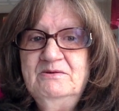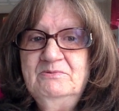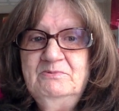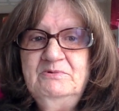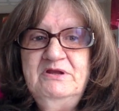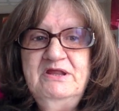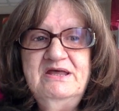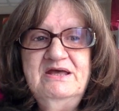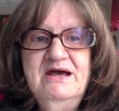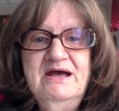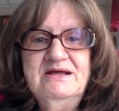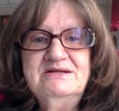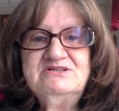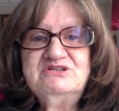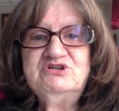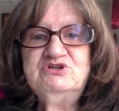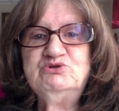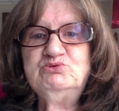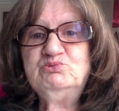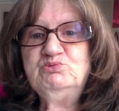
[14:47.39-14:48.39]
When he got
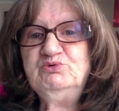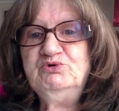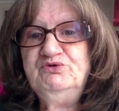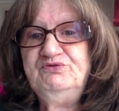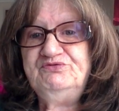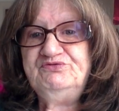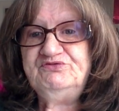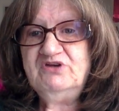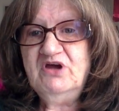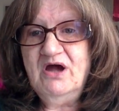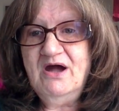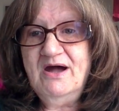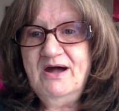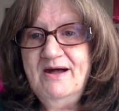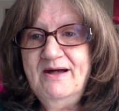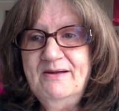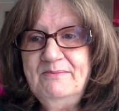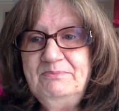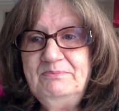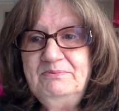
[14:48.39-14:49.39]
to the
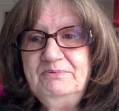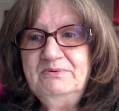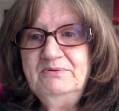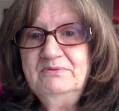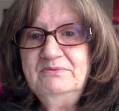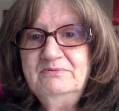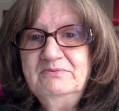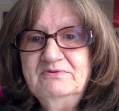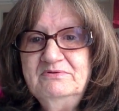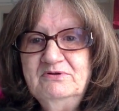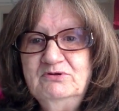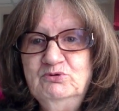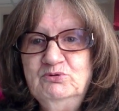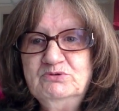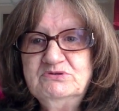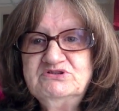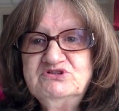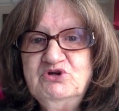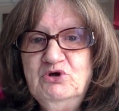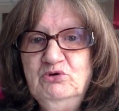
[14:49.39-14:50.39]
rooftop the
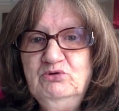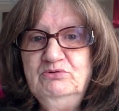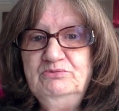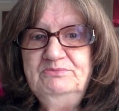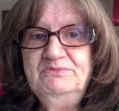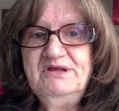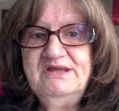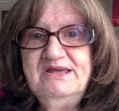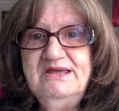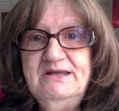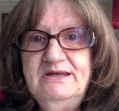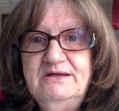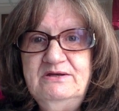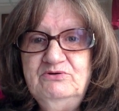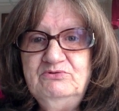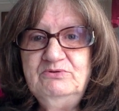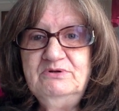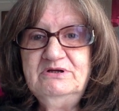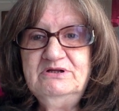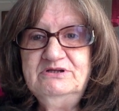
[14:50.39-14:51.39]
Lord told him to get
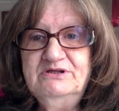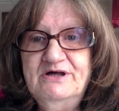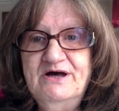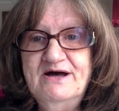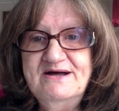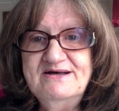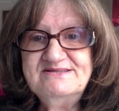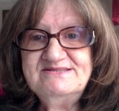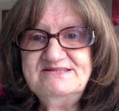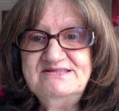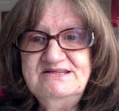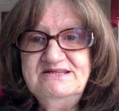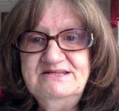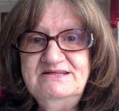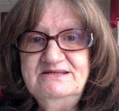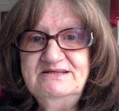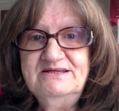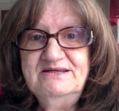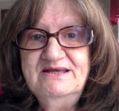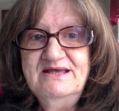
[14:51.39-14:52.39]
into a
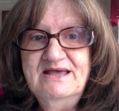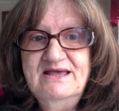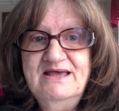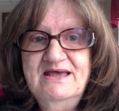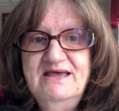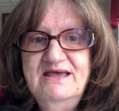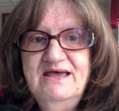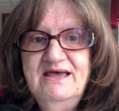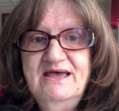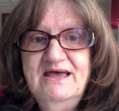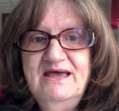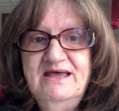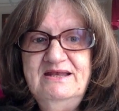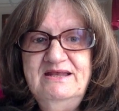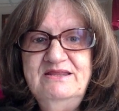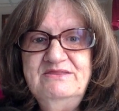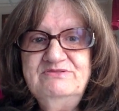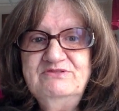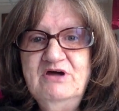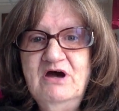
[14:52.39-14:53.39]
closet,
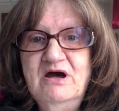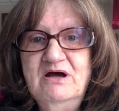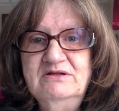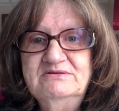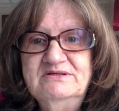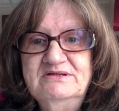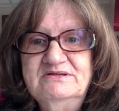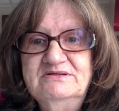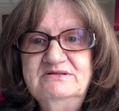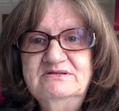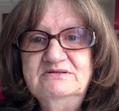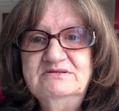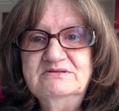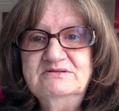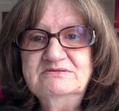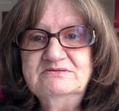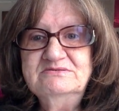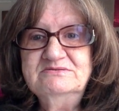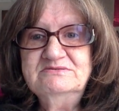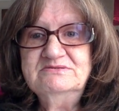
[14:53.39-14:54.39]
and he thought that
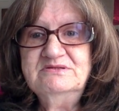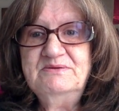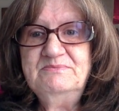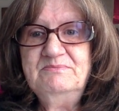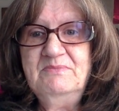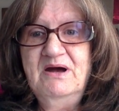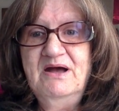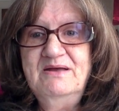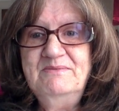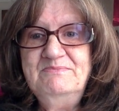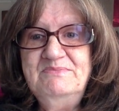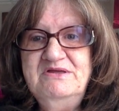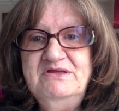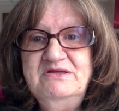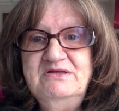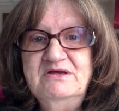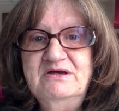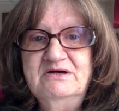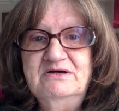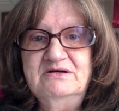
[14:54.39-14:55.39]
it might
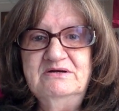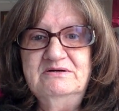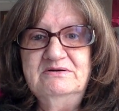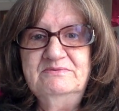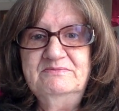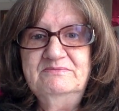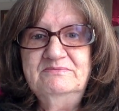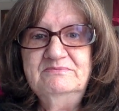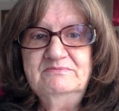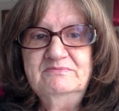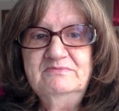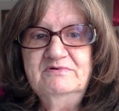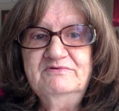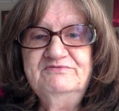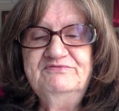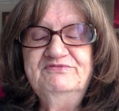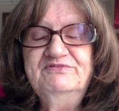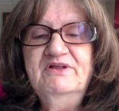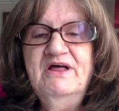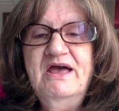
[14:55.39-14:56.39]
be uh,
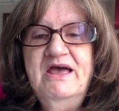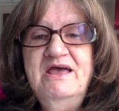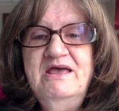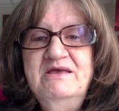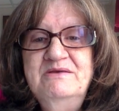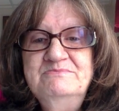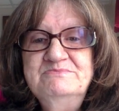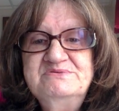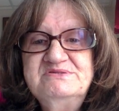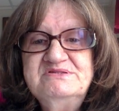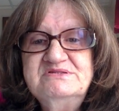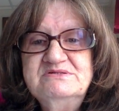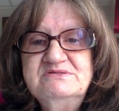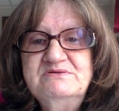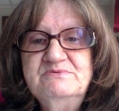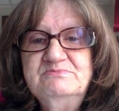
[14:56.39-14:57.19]
flames.